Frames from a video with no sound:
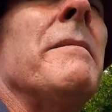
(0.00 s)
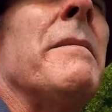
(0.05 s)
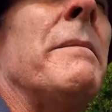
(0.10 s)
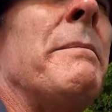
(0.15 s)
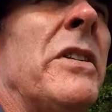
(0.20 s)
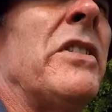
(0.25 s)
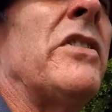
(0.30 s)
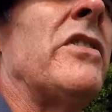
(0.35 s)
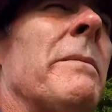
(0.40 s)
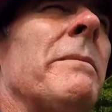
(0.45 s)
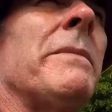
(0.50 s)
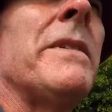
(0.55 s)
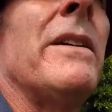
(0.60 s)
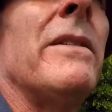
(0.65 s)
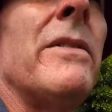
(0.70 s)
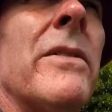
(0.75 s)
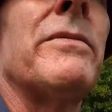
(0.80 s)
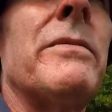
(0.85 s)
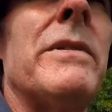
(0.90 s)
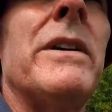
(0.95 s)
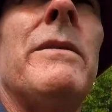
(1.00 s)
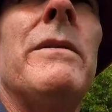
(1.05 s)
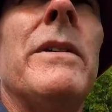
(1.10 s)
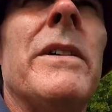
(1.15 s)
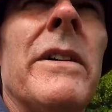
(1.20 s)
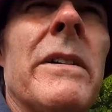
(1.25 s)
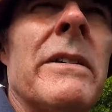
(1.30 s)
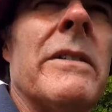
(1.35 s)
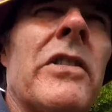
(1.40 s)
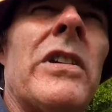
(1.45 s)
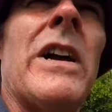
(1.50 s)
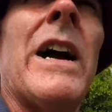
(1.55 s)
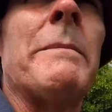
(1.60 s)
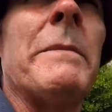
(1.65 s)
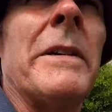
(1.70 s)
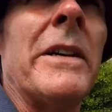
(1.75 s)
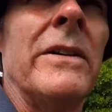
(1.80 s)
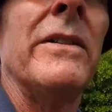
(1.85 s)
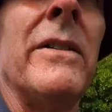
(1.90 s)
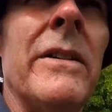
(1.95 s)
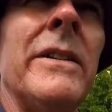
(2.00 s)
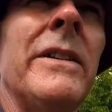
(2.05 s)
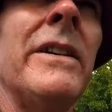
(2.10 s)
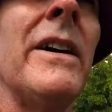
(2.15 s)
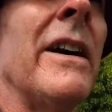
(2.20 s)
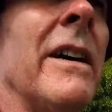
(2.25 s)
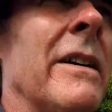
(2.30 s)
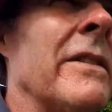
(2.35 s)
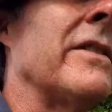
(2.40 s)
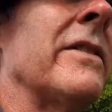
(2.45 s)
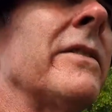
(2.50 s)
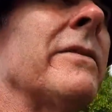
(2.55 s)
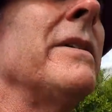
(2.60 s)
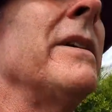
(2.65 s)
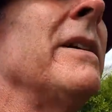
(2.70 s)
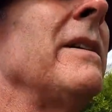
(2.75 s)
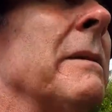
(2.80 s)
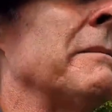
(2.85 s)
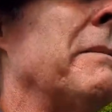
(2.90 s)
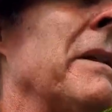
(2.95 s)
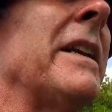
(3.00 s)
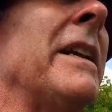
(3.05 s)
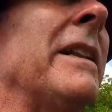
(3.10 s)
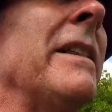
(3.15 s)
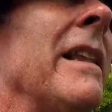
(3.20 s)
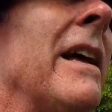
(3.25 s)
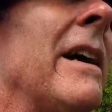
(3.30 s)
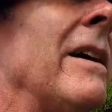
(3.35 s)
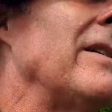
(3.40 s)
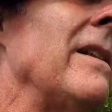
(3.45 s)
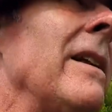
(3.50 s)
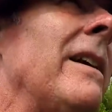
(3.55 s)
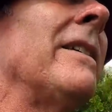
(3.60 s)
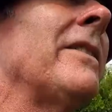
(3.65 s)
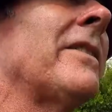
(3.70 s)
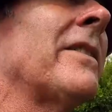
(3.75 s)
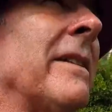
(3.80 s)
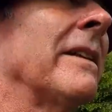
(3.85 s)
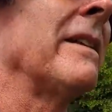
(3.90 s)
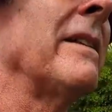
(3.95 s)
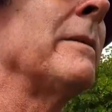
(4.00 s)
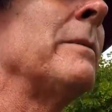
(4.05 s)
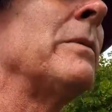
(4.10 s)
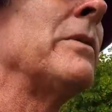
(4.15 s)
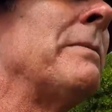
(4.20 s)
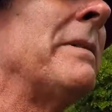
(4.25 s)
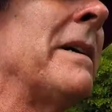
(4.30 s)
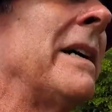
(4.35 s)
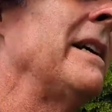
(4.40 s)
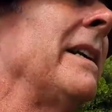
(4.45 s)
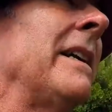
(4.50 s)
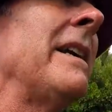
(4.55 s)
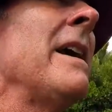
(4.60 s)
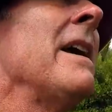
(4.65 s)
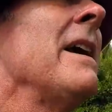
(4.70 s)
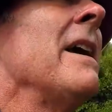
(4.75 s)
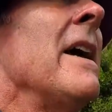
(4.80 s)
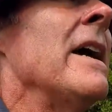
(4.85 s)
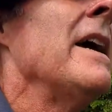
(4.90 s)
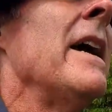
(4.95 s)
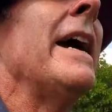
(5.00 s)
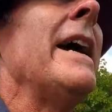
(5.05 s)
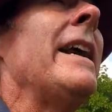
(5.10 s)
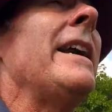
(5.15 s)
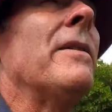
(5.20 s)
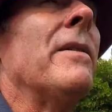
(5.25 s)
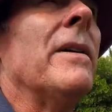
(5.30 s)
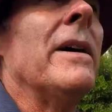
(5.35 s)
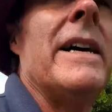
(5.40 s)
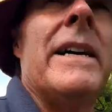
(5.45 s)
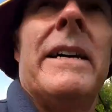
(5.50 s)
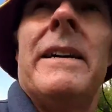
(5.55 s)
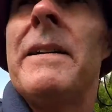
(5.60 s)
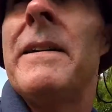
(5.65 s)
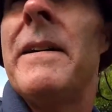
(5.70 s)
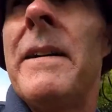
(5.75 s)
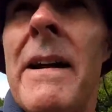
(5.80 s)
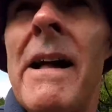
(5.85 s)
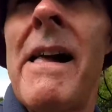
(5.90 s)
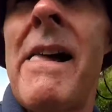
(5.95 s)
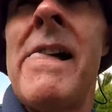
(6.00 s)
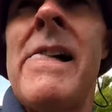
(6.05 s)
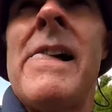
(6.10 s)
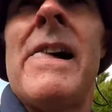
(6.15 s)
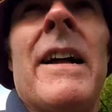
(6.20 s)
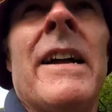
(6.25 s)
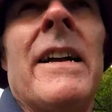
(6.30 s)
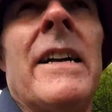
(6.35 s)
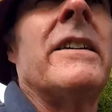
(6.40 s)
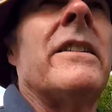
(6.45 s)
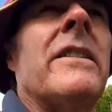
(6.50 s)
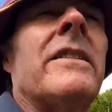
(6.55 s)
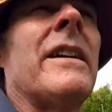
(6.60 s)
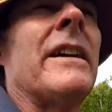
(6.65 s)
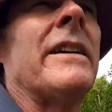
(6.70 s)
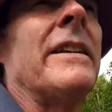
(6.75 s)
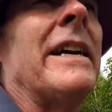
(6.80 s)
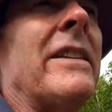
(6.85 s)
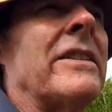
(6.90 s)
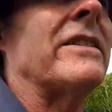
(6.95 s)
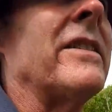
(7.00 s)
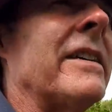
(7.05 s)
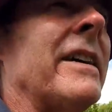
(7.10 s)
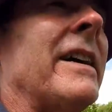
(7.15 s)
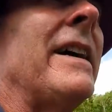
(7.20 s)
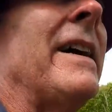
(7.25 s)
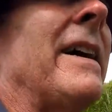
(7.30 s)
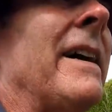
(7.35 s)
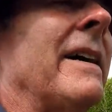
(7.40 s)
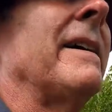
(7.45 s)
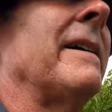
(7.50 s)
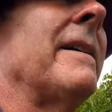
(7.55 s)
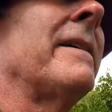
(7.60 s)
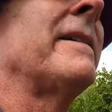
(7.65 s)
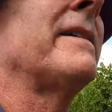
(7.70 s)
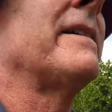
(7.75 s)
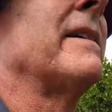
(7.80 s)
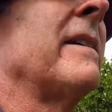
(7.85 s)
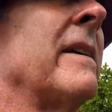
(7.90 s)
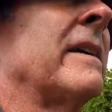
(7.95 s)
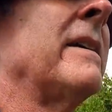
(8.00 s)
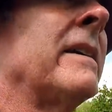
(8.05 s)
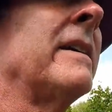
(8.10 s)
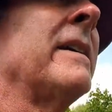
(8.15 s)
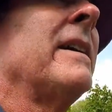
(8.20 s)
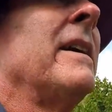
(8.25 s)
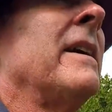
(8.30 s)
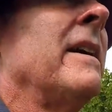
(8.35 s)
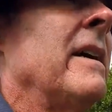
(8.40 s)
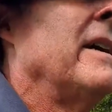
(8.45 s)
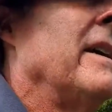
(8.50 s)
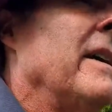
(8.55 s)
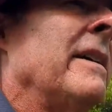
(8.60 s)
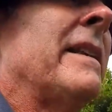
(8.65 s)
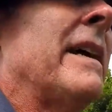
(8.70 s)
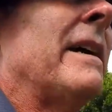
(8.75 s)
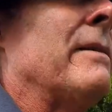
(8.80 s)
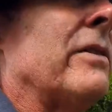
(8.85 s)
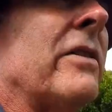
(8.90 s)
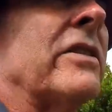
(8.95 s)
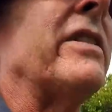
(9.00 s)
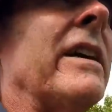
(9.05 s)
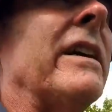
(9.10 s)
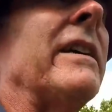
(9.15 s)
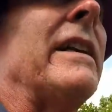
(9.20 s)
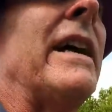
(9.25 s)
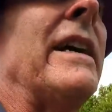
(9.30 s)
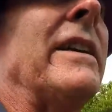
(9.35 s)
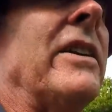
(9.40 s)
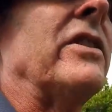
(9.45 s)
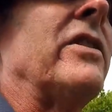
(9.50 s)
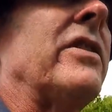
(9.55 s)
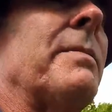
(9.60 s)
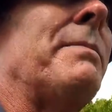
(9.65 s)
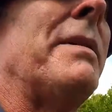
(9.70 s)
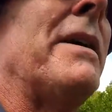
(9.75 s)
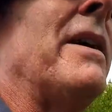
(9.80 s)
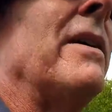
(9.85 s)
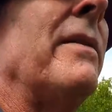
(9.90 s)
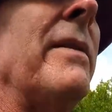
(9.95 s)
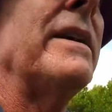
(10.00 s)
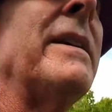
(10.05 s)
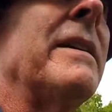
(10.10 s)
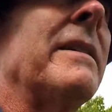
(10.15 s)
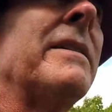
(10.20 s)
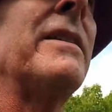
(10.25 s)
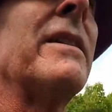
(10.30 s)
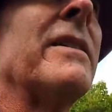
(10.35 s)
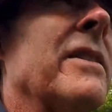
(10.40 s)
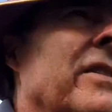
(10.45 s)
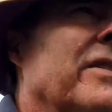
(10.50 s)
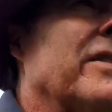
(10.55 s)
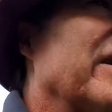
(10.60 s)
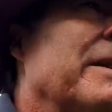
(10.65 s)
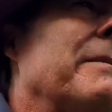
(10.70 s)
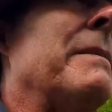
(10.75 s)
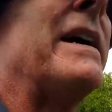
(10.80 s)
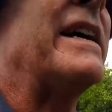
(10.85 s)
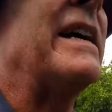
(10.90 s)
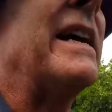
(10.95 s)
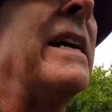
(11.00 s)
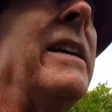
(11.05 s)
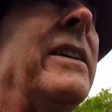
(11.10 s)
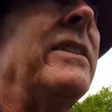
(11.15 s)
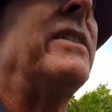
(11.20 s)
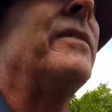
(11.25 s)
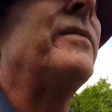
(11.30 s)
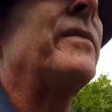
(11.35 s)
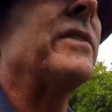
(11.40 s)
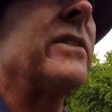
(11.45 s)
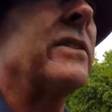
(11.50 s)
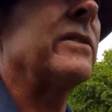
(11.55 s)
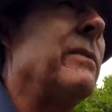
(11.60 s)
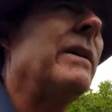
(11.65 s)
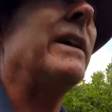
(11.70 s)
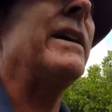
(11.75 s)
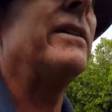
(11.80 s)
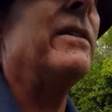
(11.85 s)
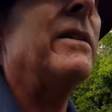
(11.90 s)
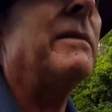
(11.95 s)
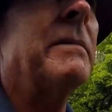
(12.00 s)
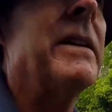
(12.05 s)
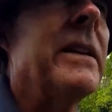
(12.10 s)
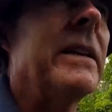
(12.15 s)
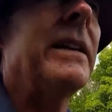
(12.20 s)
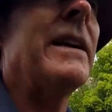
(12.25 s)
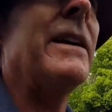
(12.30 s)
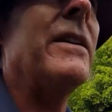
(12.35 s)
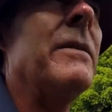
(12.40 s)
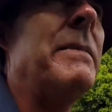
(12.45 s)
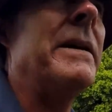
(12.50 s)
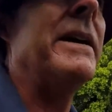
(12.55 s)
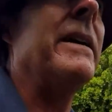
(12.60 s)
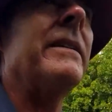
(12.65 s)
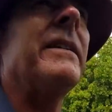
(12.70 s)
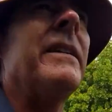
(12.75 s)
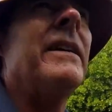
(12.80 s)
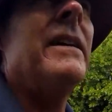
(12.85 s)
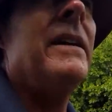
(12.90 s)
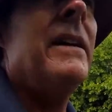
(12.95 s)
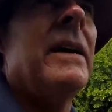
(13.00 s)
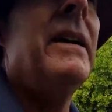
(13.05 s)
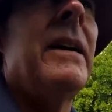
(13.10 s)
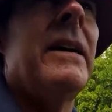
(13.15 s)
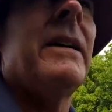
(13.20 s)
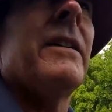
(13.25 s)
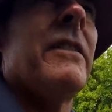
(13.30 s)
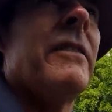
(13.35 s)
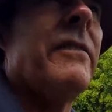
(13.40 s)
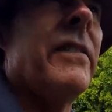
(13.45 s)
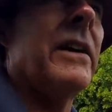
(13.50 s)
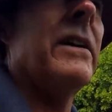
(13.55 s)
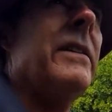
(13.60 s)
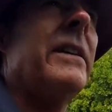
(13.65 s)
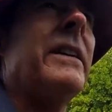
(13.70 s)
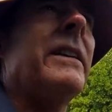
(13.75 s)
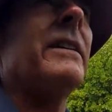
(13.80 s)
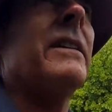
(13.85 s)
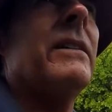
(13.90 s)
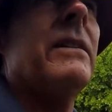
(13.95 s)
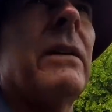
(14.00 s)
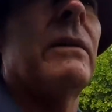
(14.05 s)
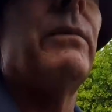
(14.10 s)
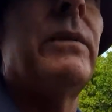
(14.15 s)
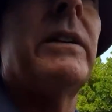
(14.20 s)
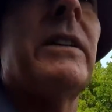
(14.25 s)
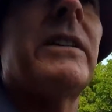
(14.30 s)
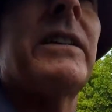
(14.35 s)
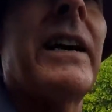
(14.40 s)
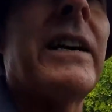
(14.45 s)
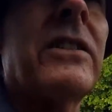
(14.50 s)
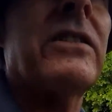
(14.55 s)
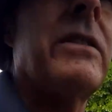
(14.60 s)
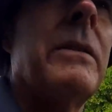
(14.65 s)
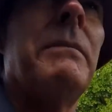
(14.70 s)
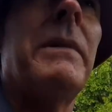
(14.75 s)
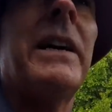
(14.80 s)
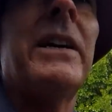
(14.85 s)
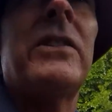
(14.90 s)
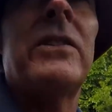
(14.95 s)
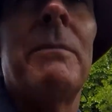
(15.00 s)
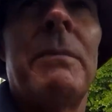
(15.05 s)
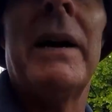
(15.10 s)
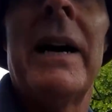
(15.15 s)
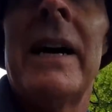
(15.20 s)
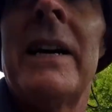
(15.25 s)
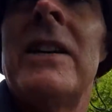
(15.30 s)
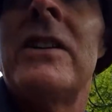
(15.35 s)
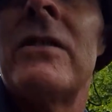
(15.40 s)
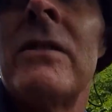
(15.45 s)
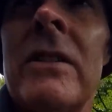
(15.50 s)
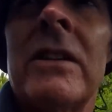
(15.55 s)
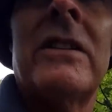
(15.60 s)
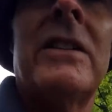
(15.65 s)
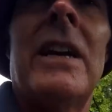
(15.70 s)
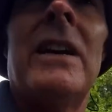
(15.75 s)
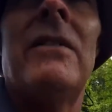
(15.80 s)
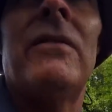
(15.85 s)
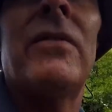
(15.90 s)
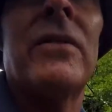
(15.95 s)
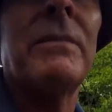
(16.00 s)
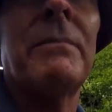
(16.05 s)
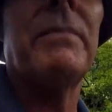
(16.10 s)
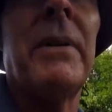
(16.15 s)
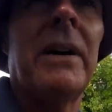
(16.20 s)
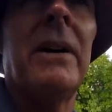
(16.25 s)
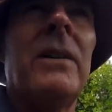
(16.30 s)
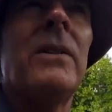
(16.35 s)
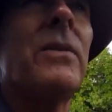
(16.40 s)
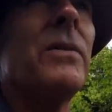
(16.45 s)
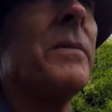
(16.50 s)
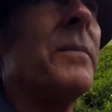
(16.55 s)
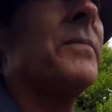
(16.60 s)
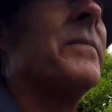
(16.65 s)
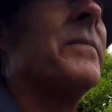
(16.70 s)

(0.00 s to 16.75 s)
Bishop there as well, with sharpening her knives as well, the bloody lowlifes in the Liberal Party. Anyway, so that's that was totally uninspiring. Not that it's going to make any difference to the way I'm going to go about voting. I wouldn't touch the major parties with a 10-foot pole.